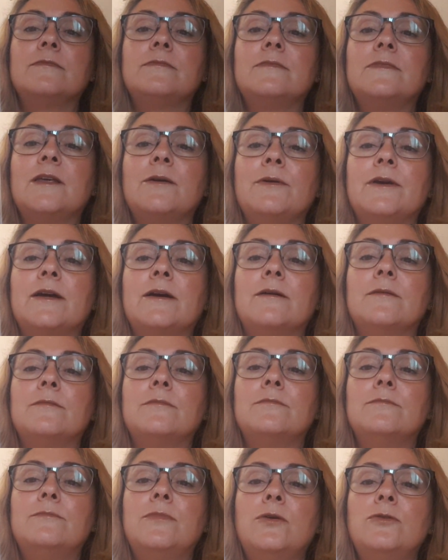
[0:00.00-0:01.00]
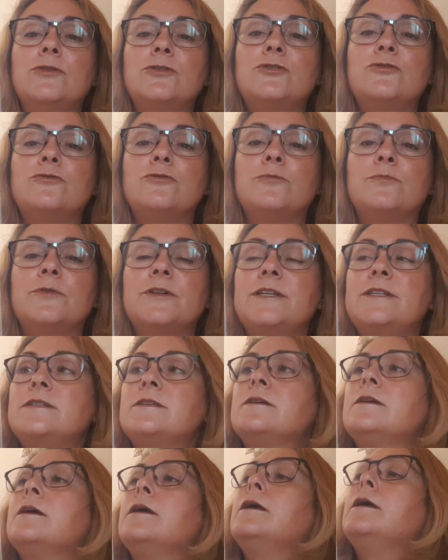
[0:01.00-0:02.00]
there we are, bowl of strawberries.
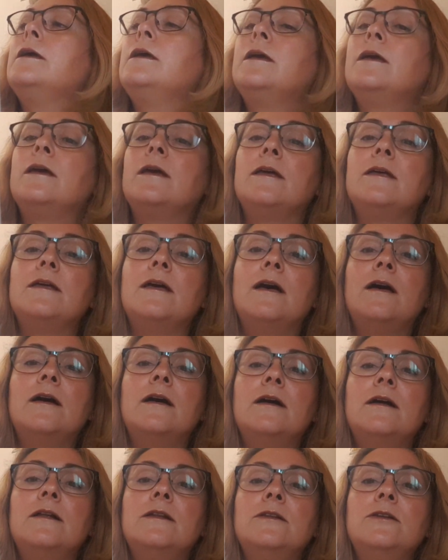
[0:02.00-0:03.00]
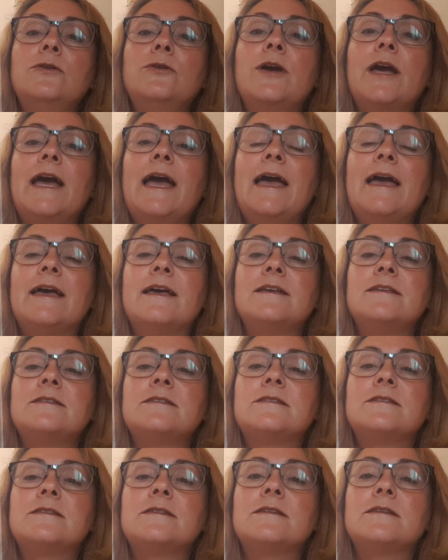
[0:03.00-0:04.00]
Luca
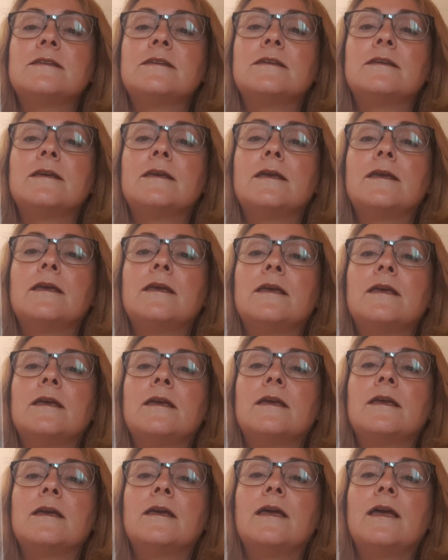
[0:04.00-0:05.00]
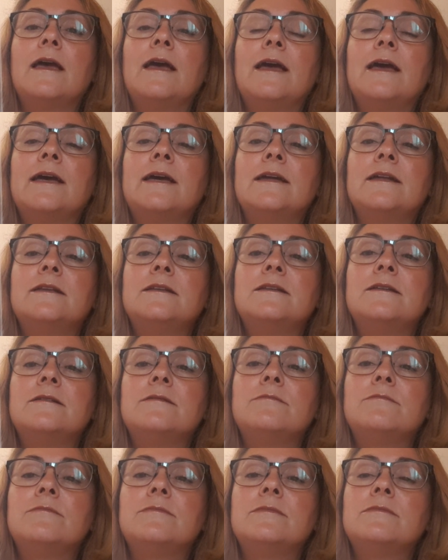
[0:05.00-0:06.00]
S and